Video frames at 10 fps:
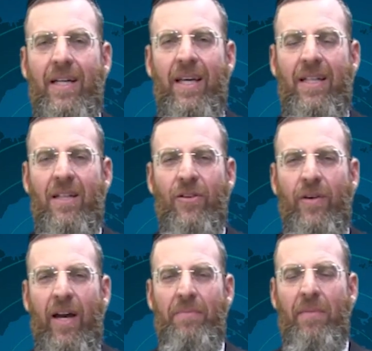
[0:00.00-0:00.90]
He's a
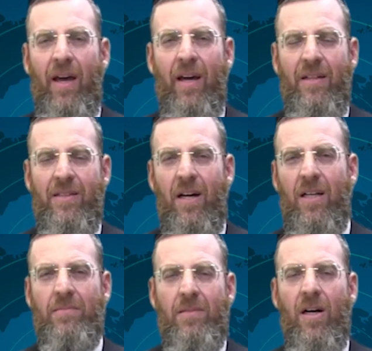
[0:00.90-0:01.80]
great man, he's an
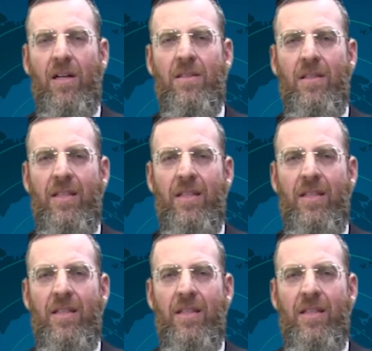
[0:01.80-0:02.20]
Adam Godol.